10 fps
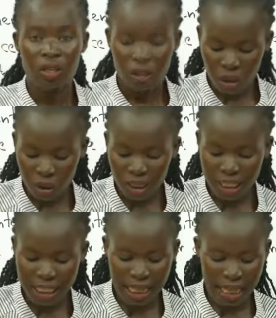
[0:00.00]
You'll
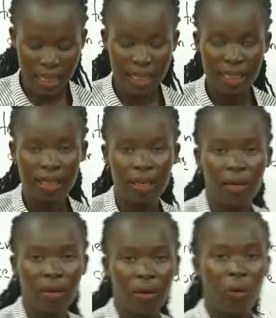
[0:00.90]
see that
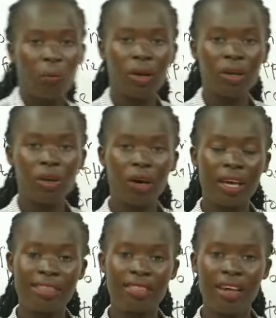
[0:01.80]
when you're
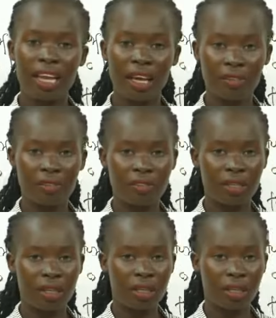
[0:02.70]
in the lift,
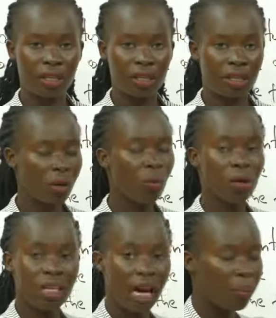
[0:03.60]
what
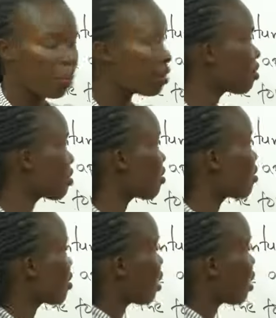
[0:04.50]
happens is,